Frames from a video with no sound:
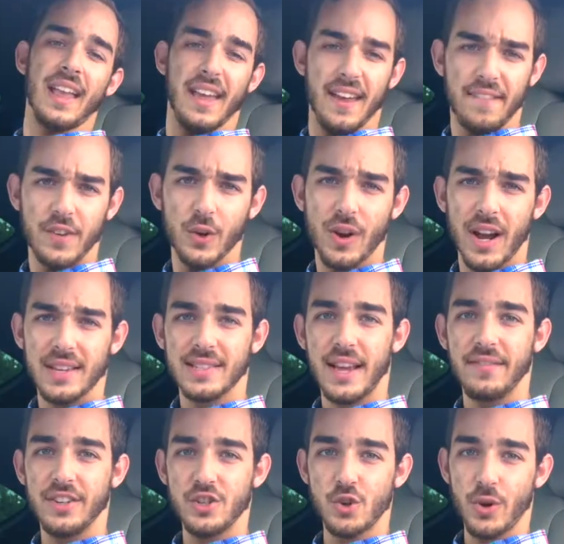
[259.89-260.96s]
If you guys
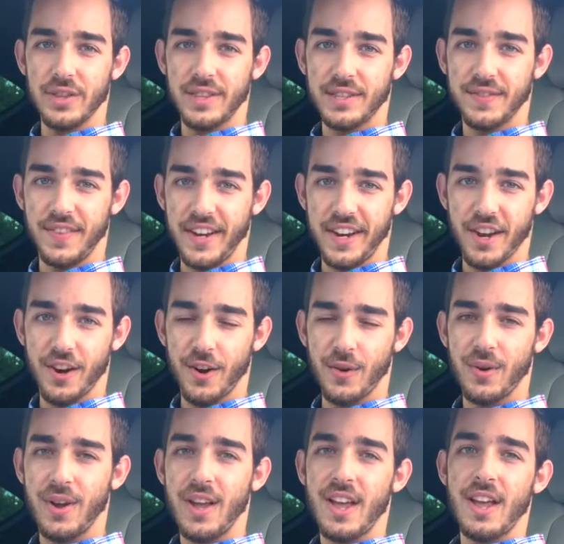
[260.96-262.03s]
have enjoyed this video,
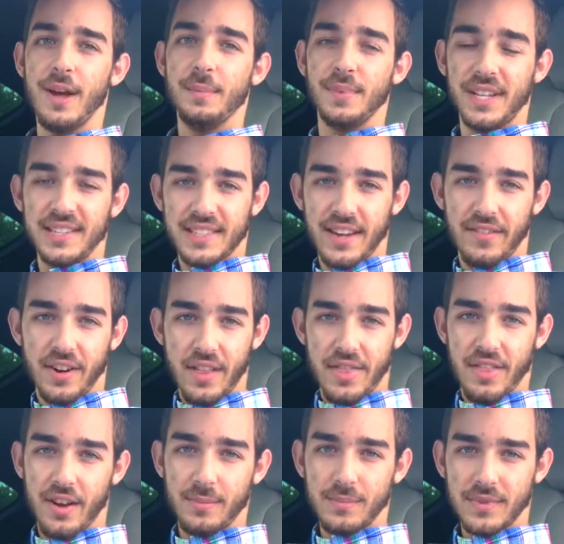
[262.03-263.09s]
please give it a
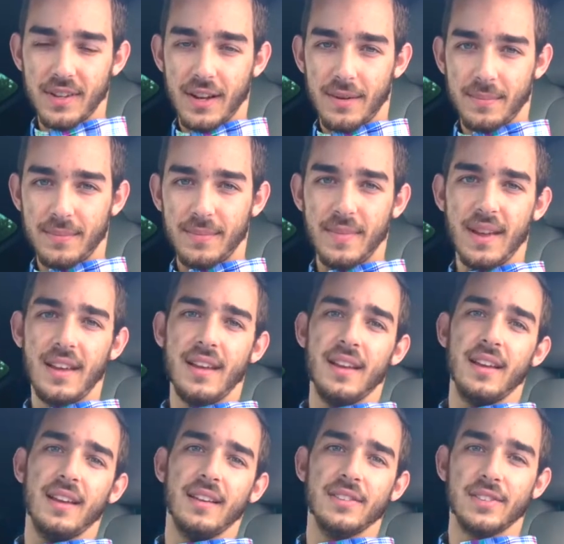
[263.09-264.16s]
thumbs up,
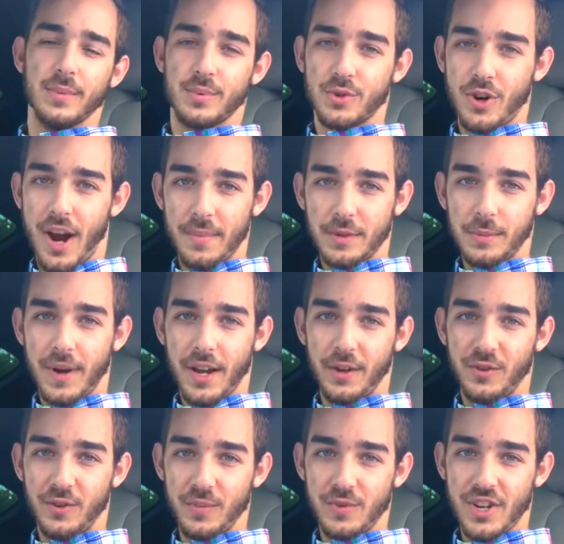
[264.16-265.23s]
subscribe to my
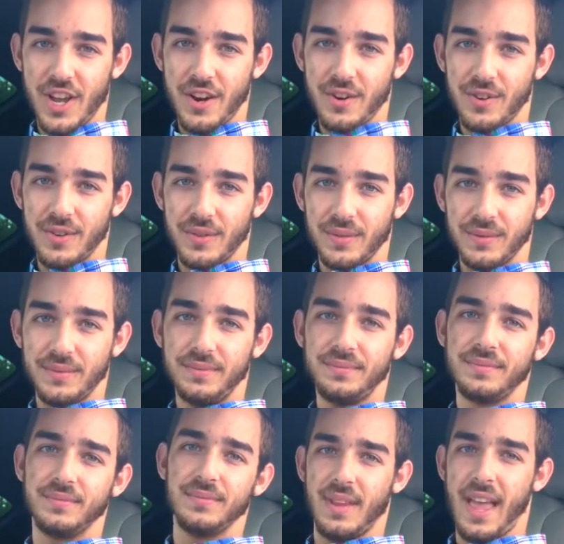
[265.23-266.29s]
YouTube channel,
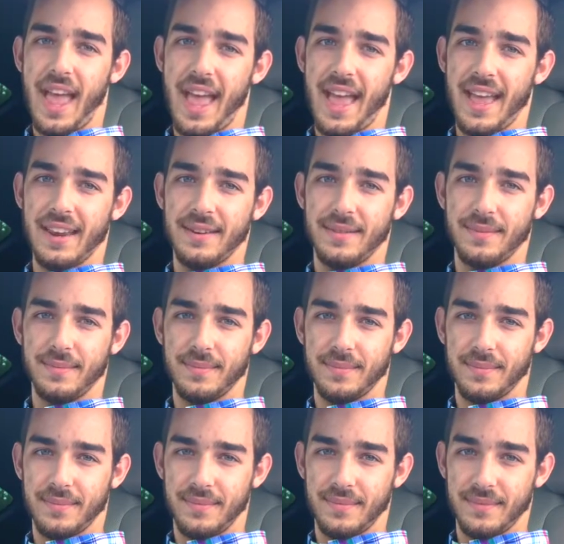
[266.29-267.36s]
and
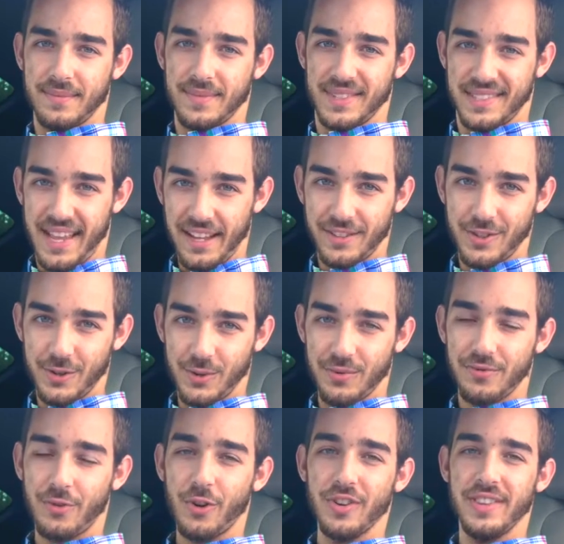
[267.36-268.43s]
stay tuned
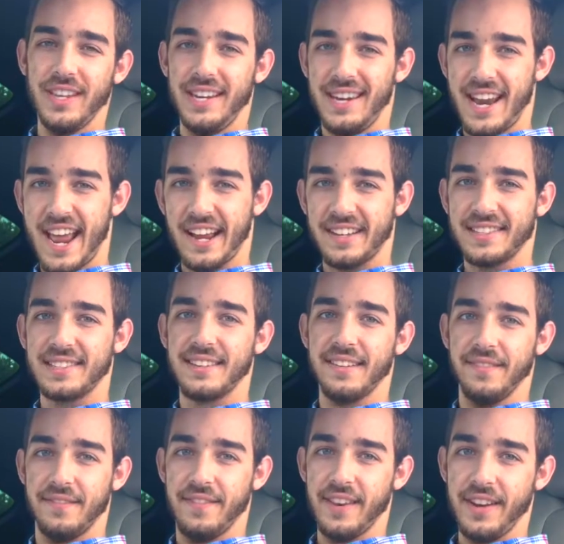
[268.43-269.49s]
for the next
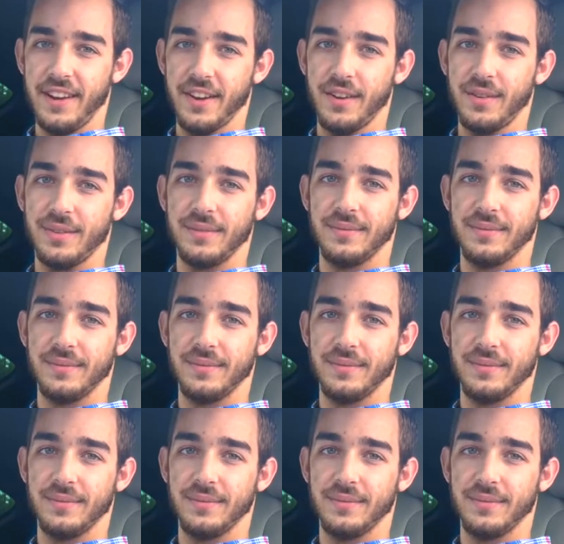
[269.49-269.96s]
video.